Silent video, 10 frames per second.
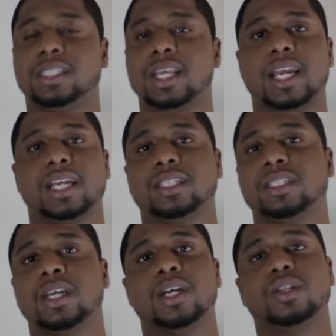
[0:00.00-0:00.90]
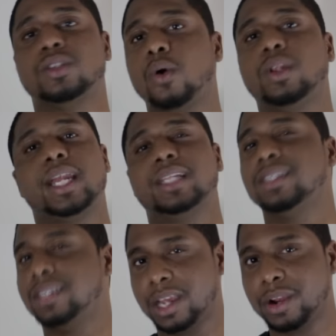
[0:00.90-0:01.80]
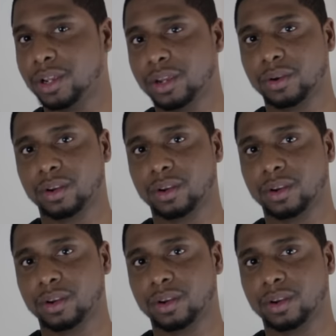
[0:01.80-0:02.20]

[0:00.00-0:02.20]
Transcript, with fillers: things, don't let it deter you.